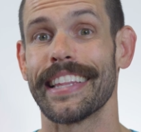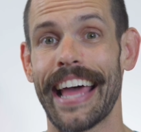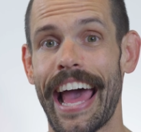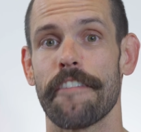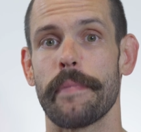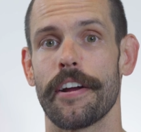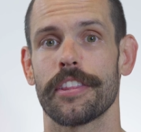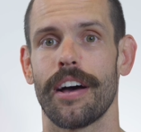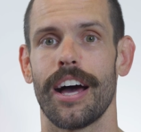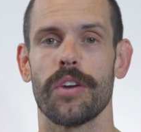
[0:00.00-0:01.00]
The half
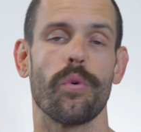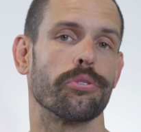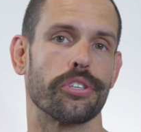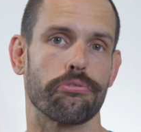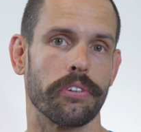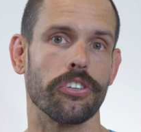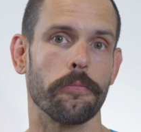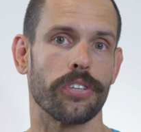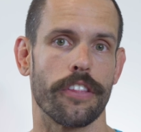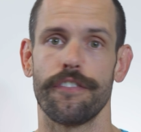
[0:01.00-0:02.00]
marathon, which was 3
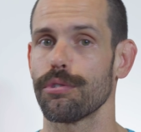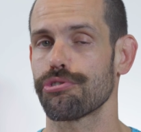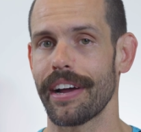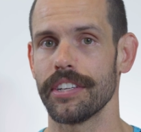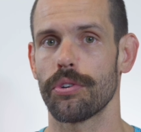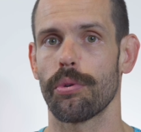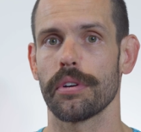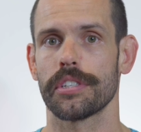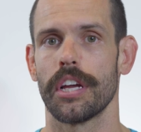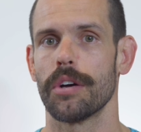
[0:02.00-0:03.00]
loops on the full Trident
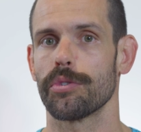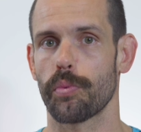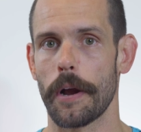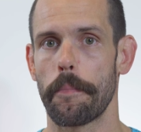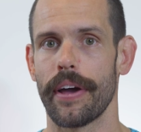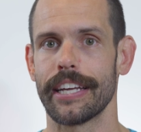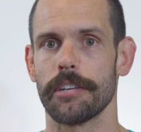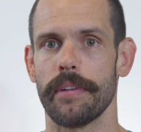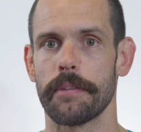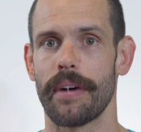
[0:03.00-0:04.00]
course, was where I planned to
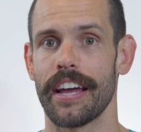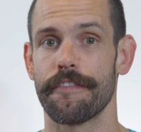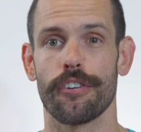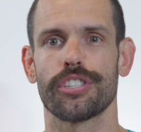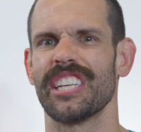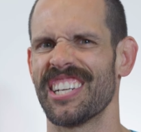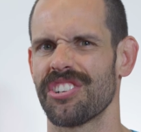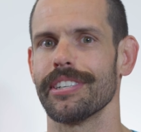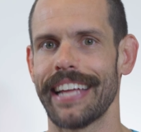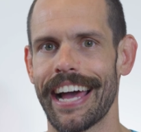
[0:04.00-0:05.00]
make my first
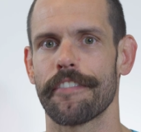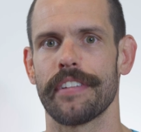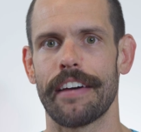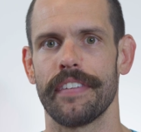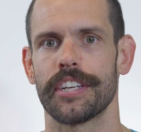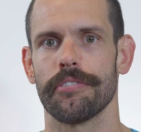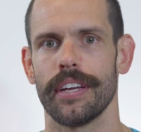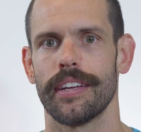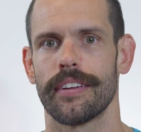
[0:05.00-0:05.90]
initial attack for that victory.